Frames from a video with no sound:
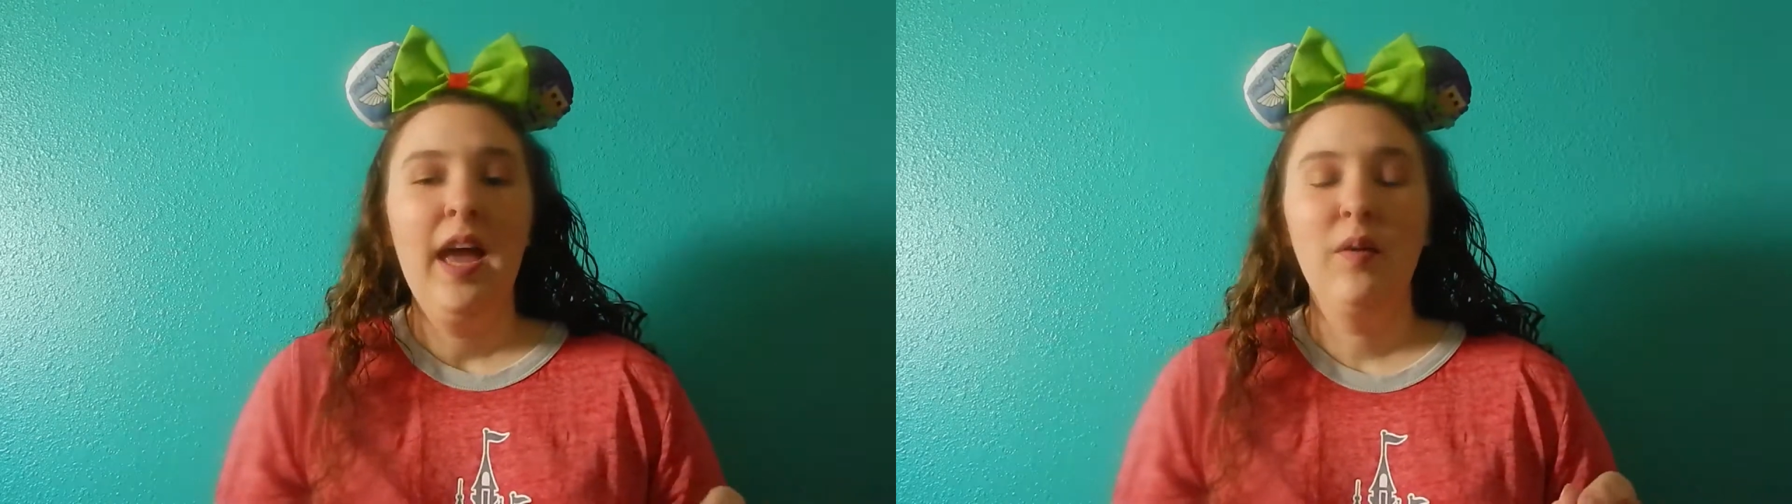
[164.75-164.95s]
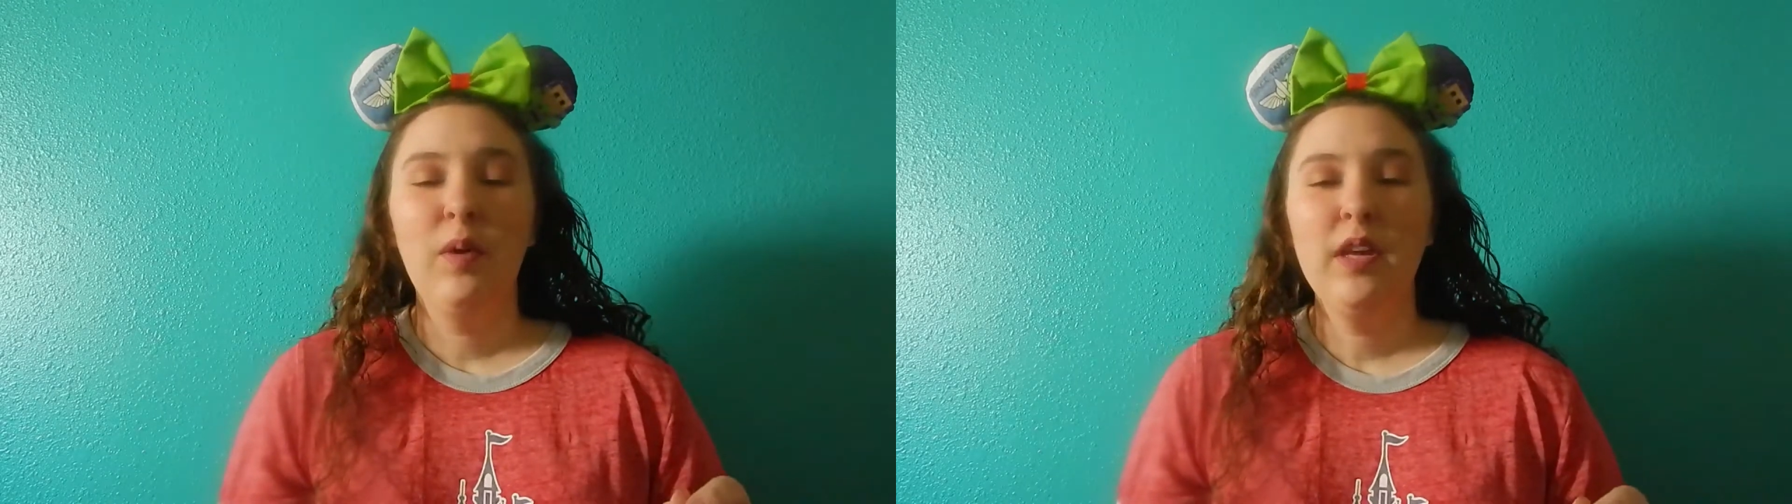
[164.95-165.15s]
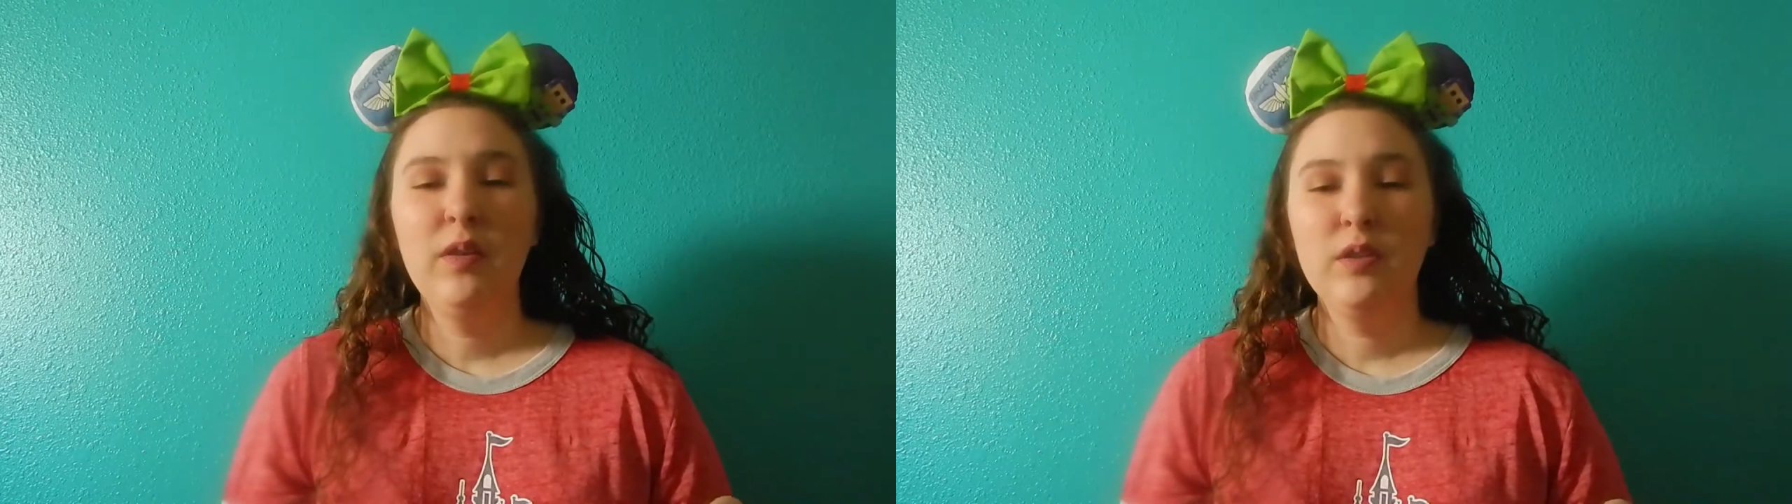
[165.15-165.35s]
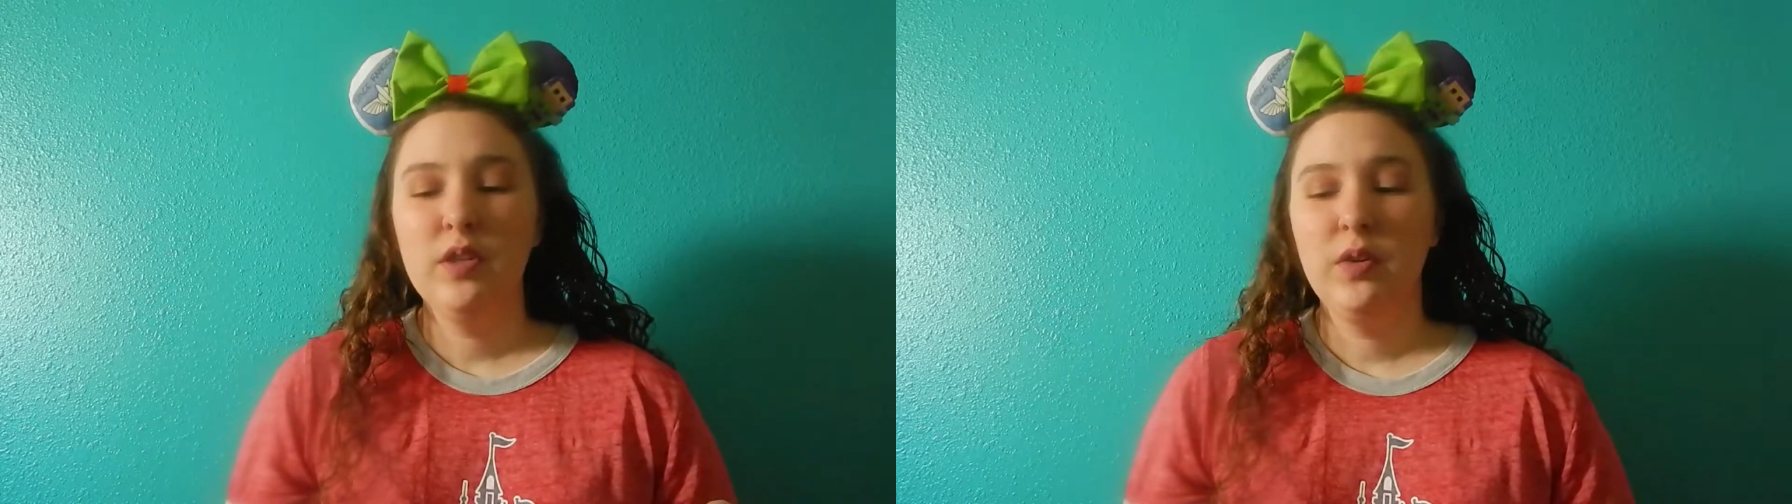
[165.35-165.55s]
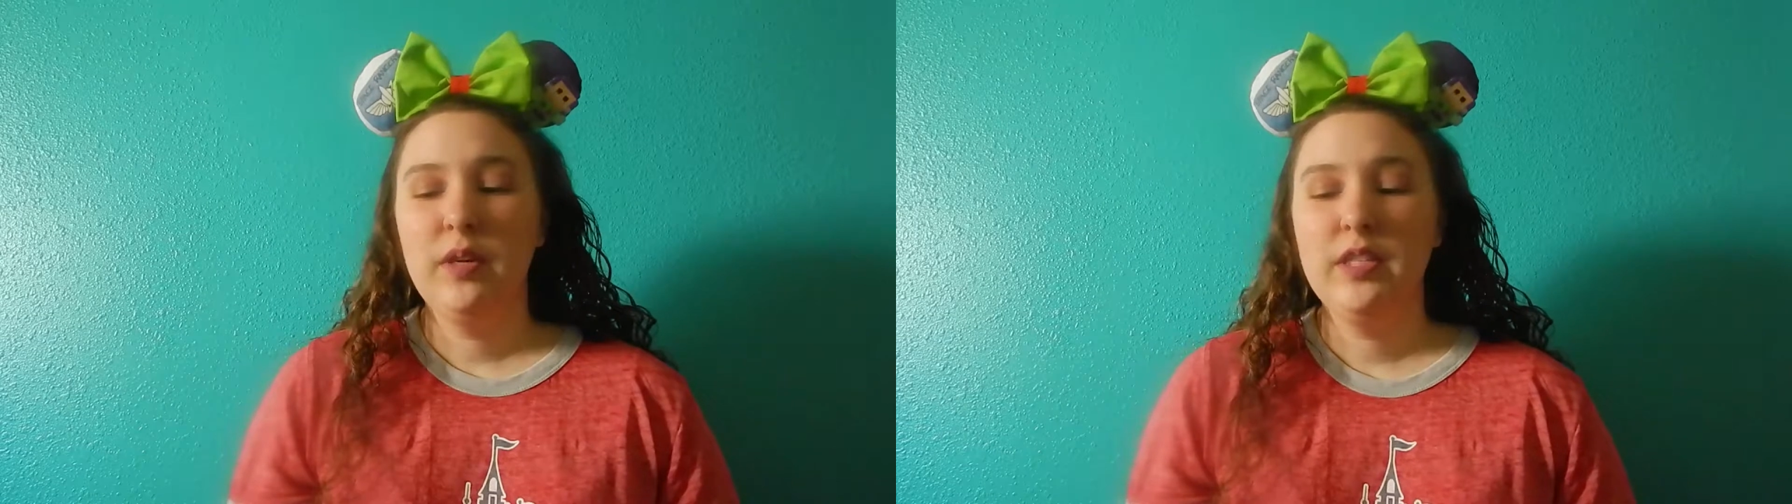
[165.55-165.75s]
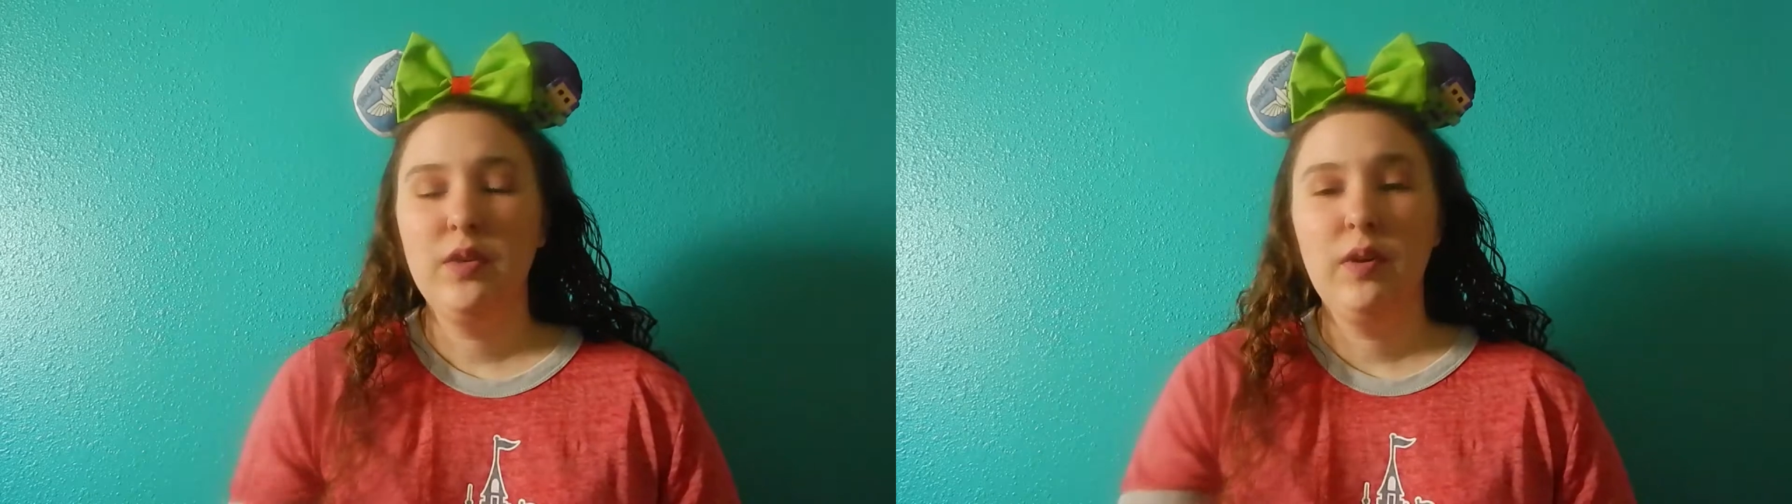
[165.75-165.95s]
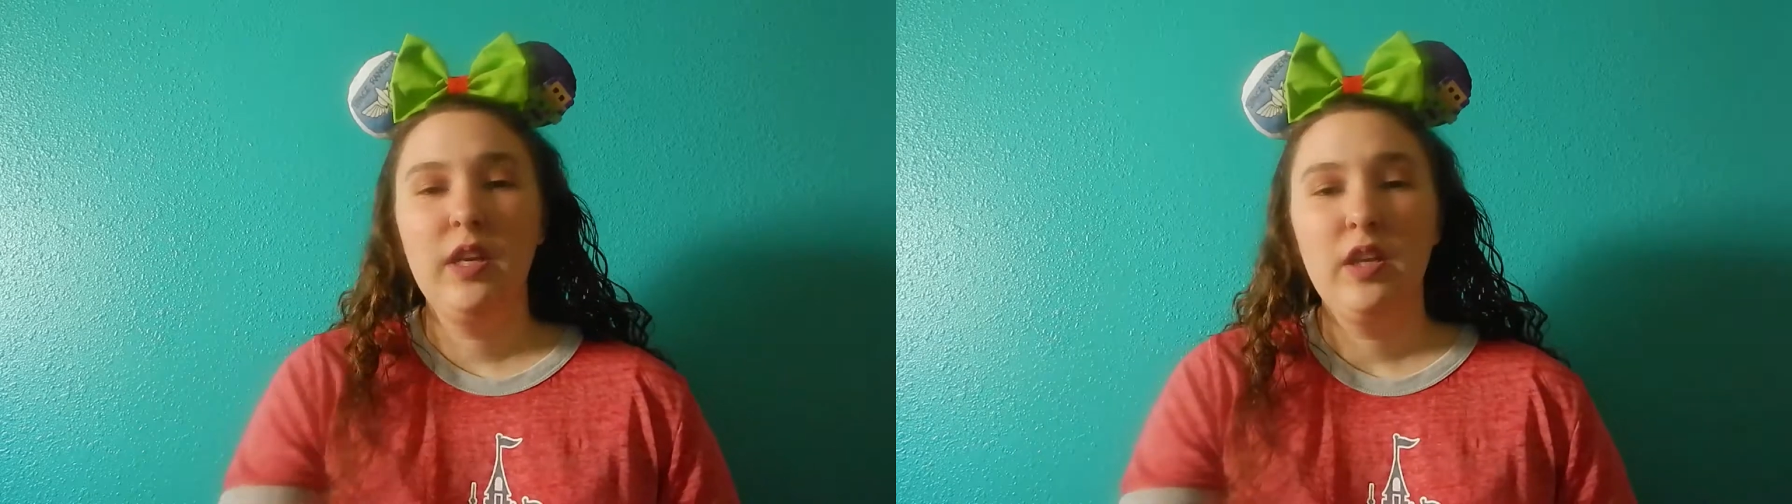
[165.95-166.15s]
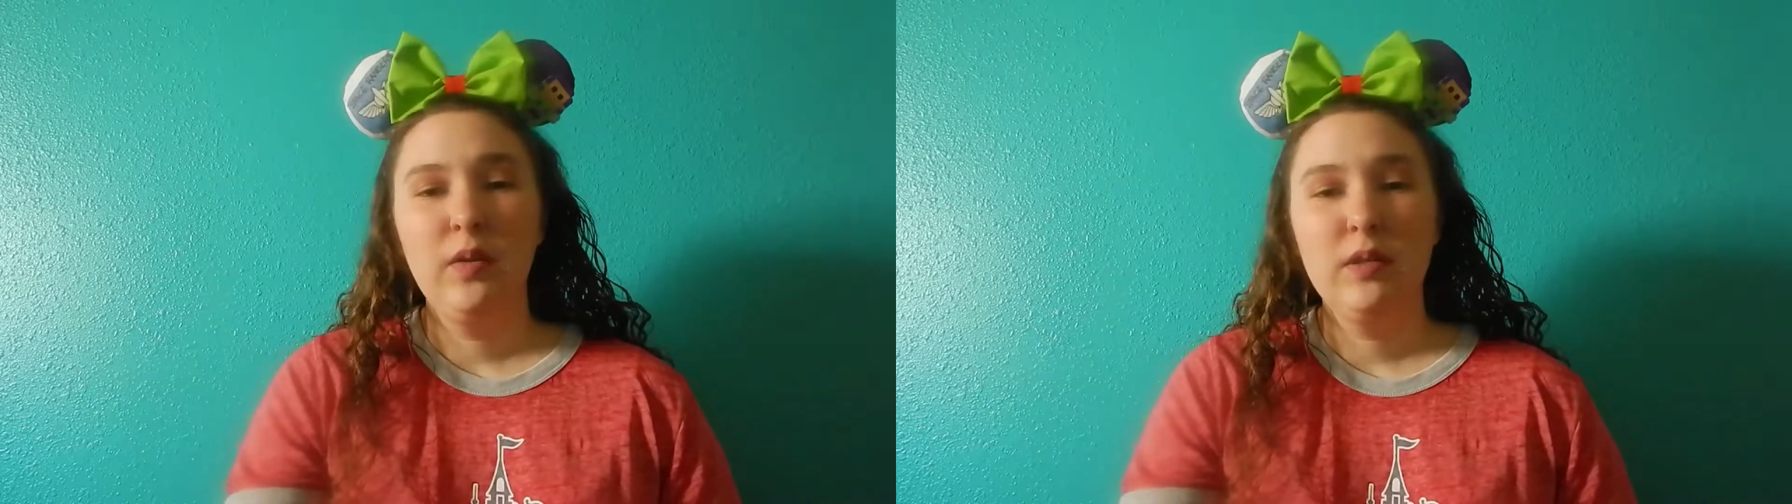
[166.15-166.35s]
And what you do is you
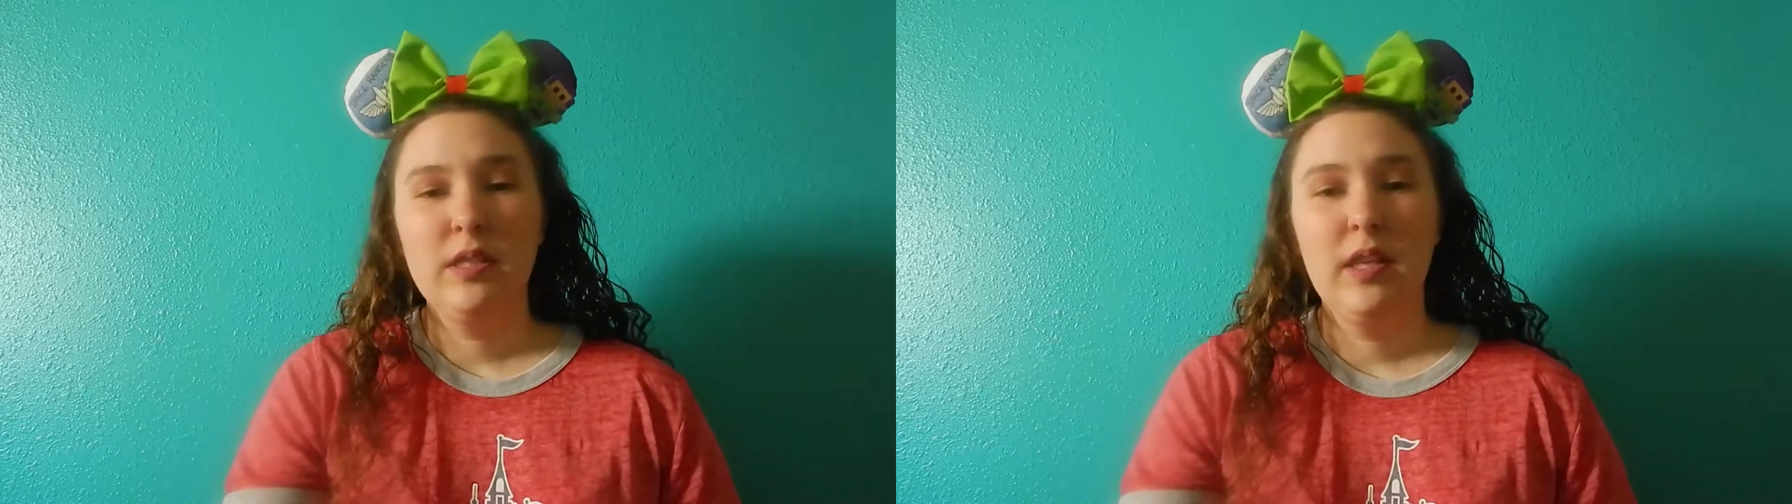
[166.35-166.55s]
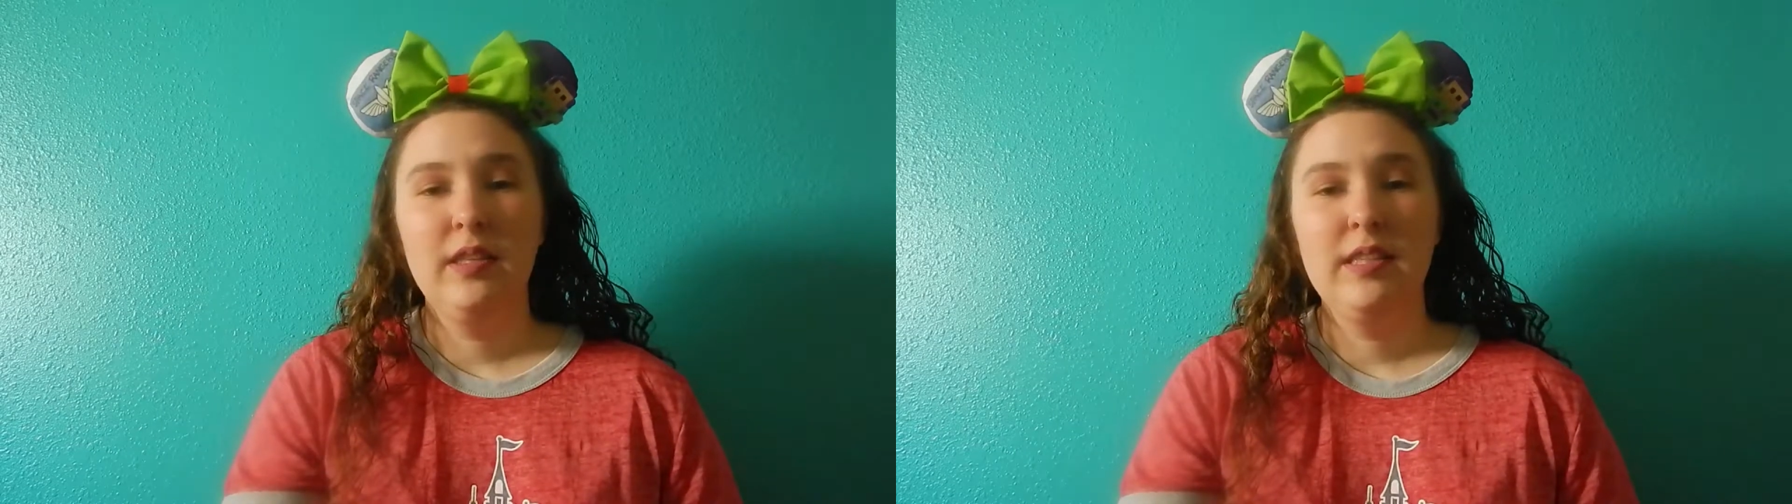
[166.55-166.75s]
can use the